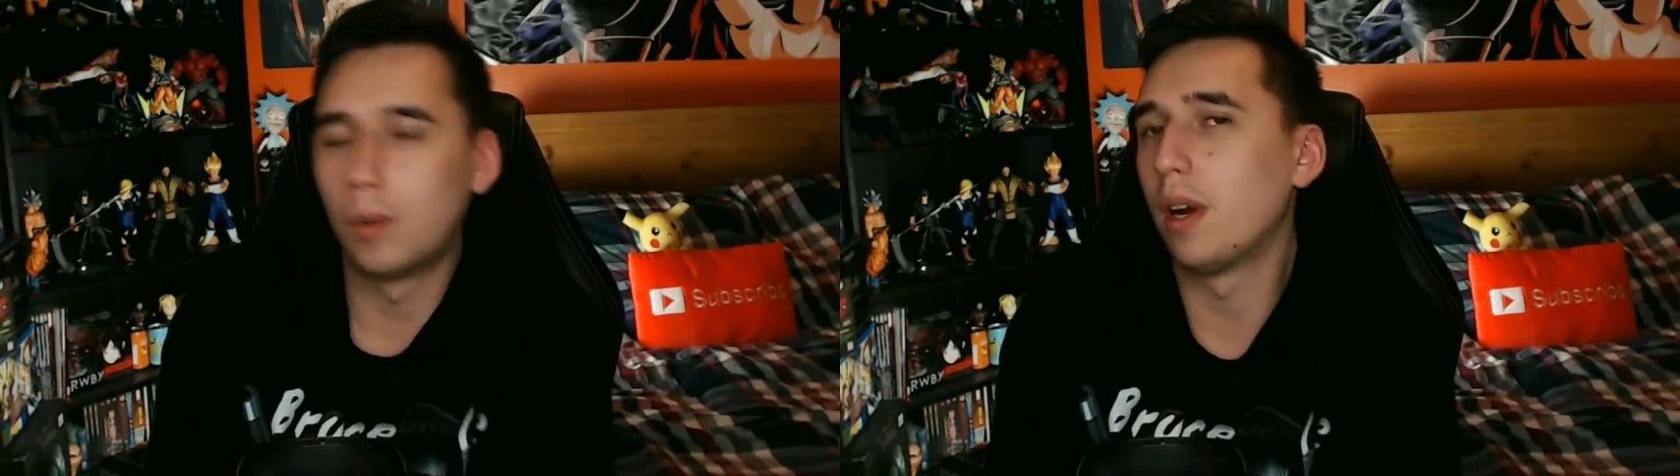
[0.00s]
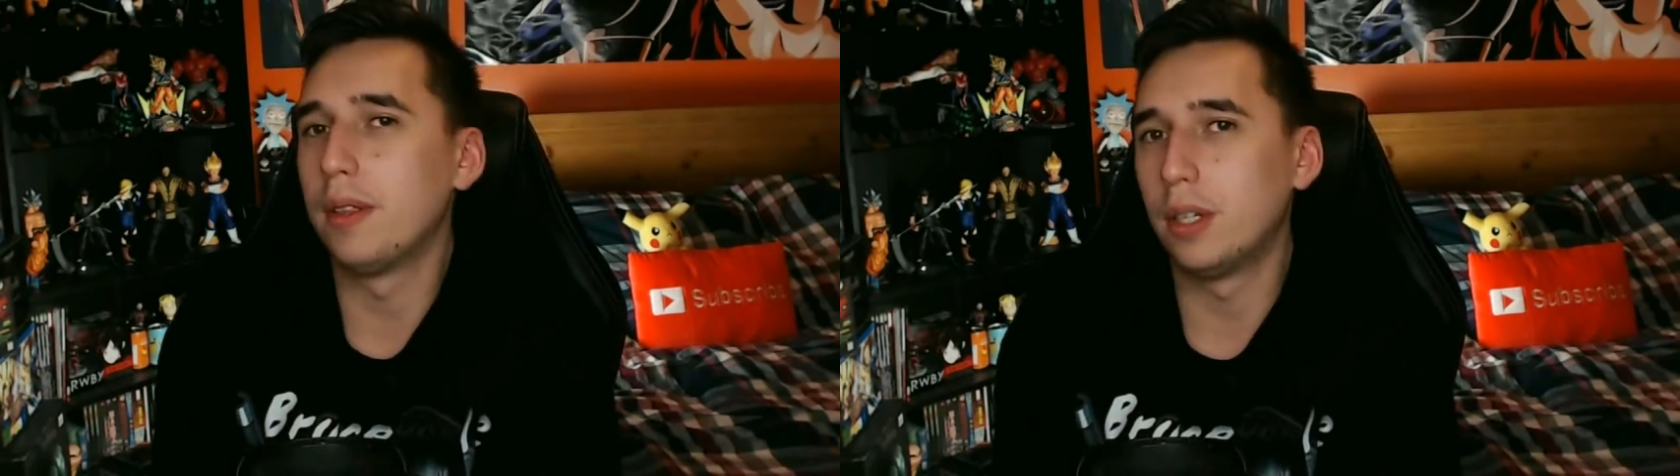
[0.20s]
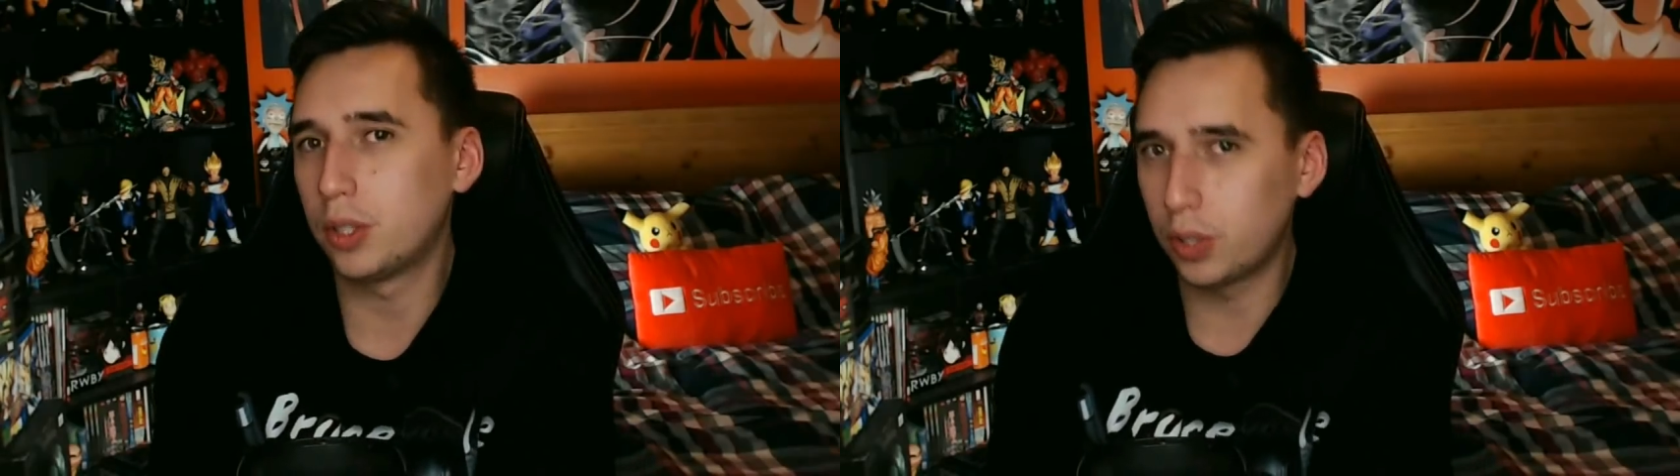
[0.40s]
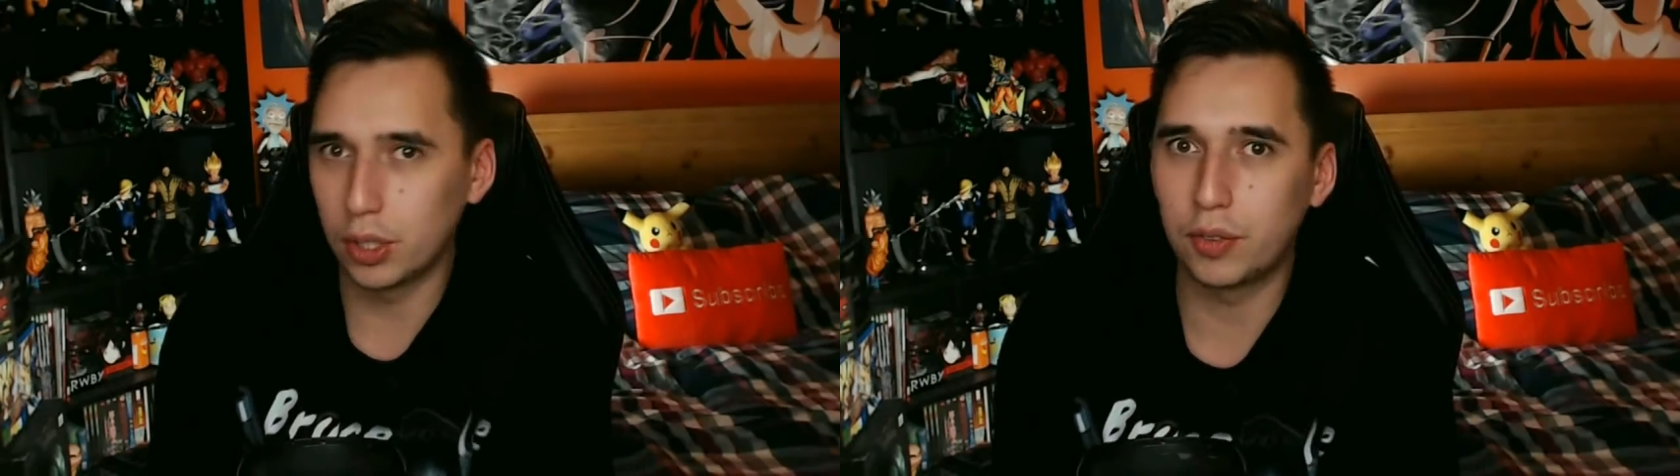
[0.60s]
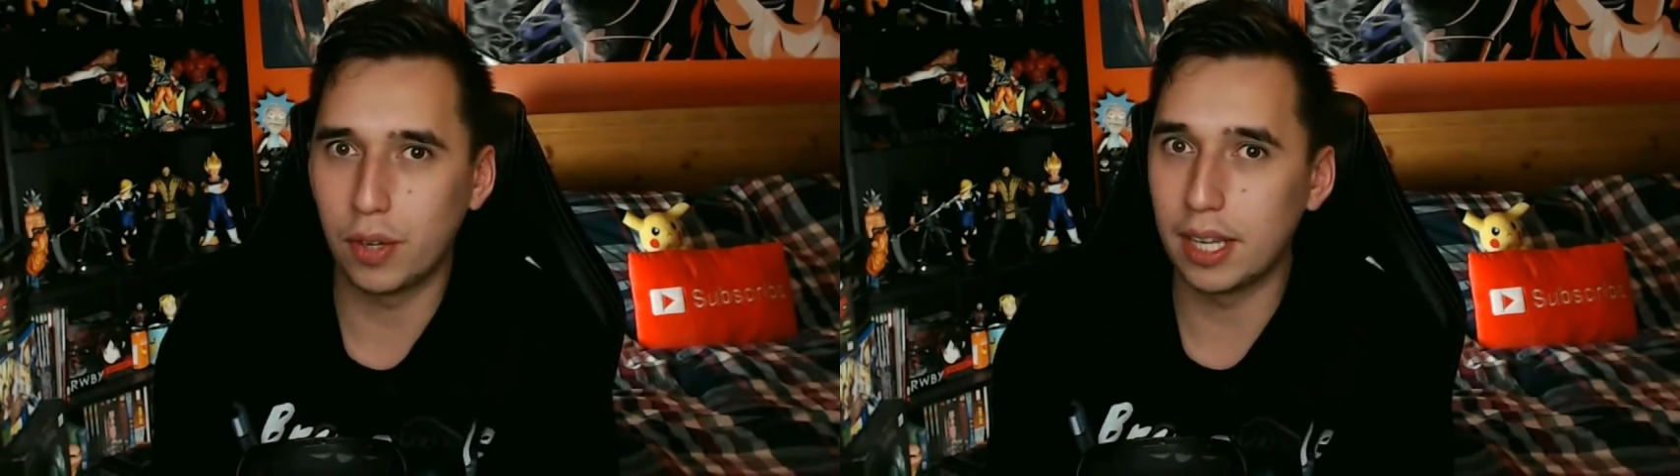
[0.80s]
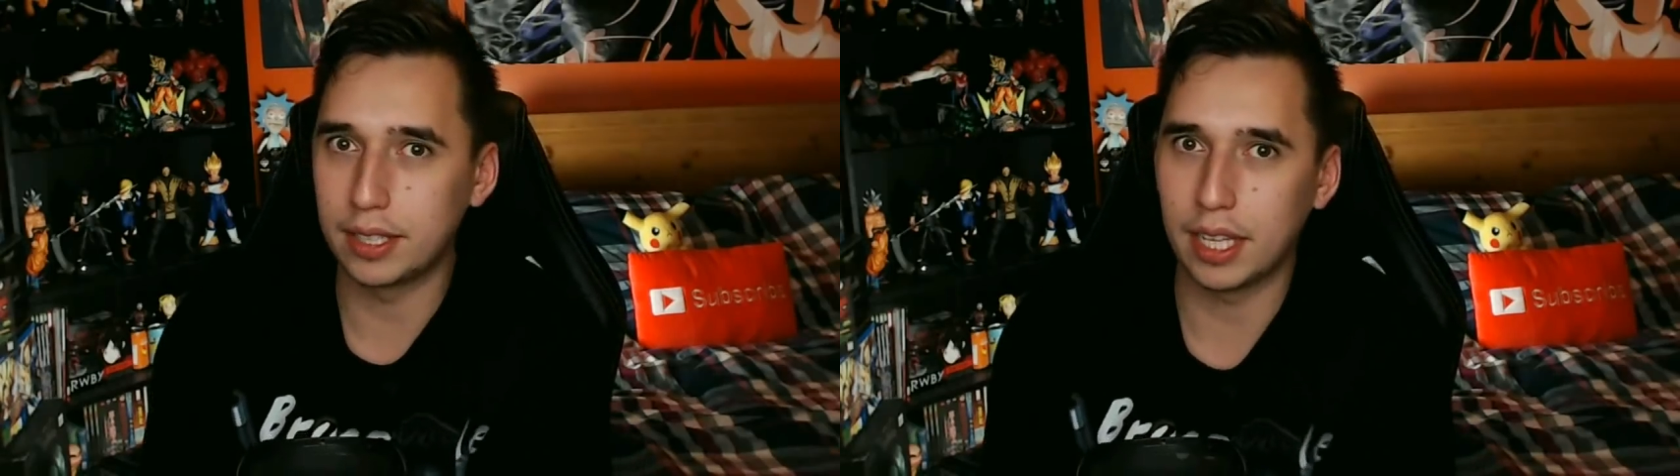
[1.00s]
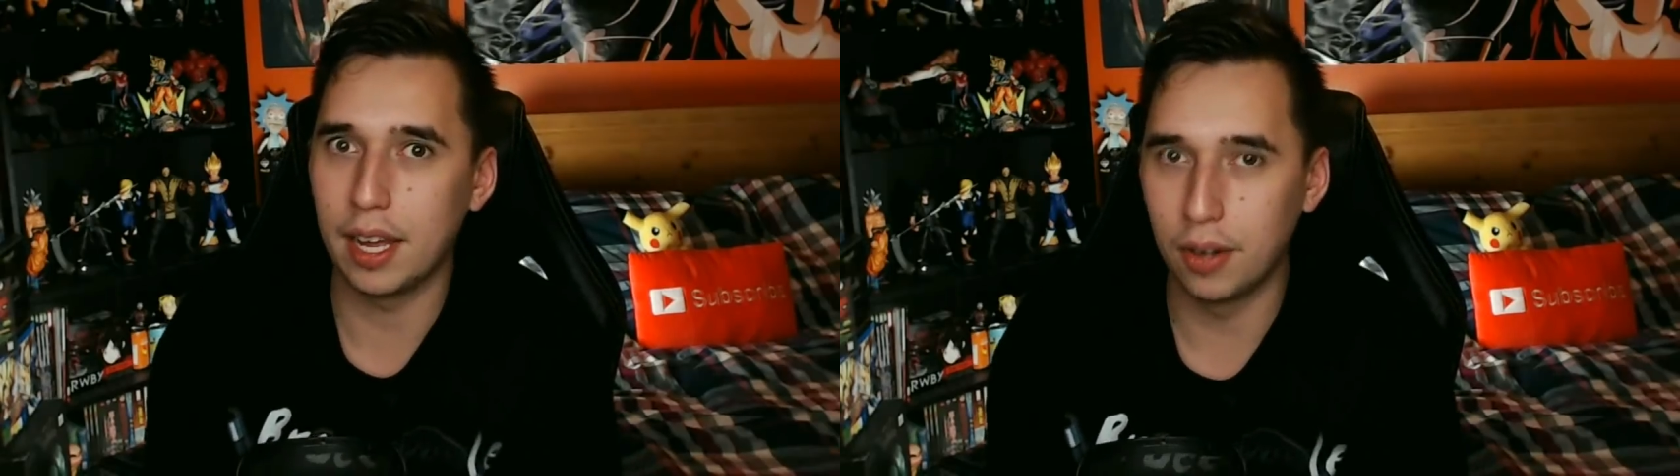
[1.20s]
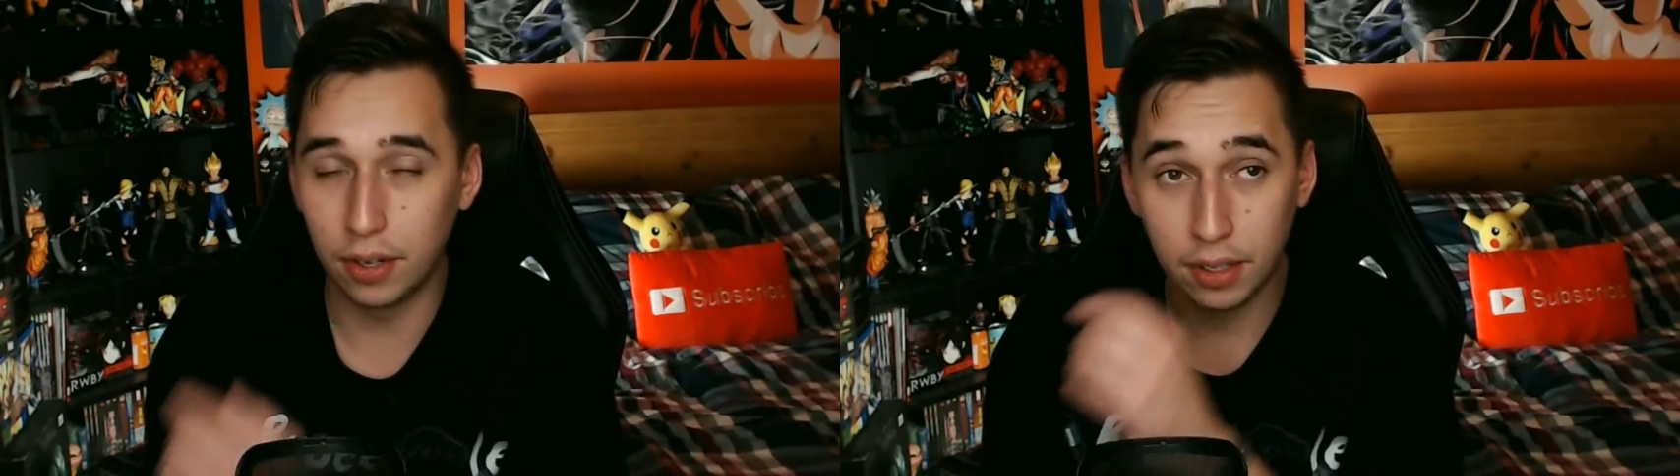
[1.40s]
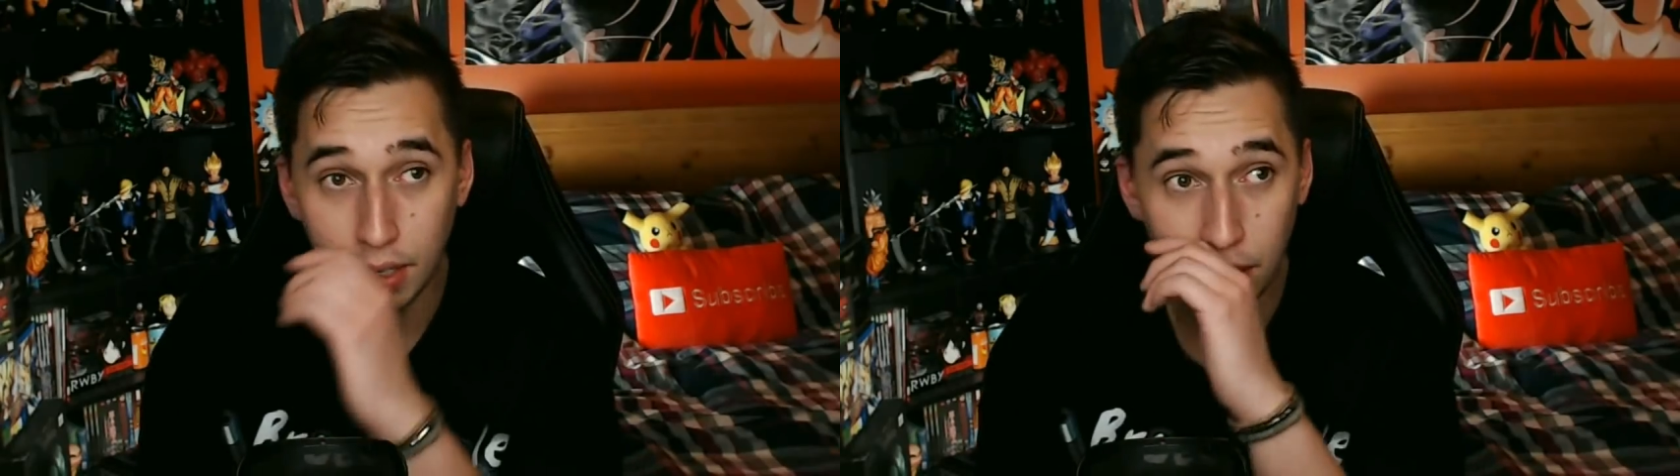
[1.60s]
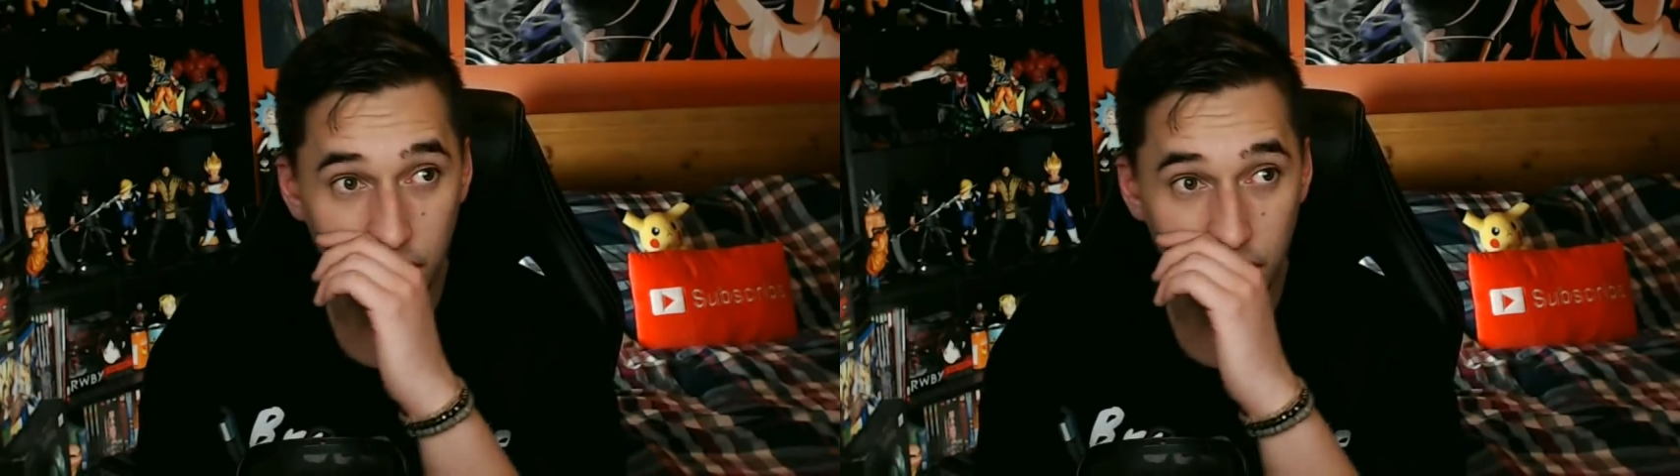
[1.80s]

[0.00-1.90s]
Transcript: were on their search for Escanor,